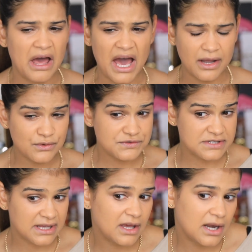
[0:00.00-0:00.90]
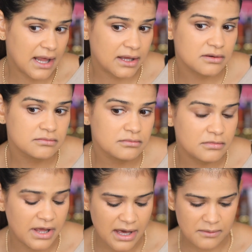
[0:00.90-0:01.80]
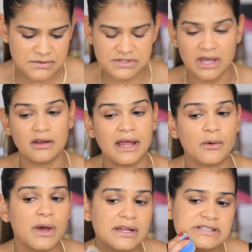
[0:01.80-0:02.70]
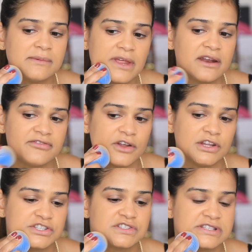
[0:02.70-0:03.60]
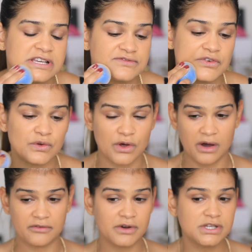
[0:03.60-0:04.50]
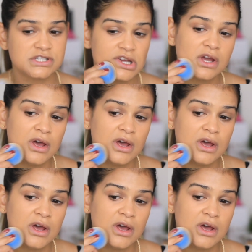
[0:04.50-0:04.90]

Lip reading: I don't see it like, yeah, I was scared. Like anytime that a foundation says full coverage,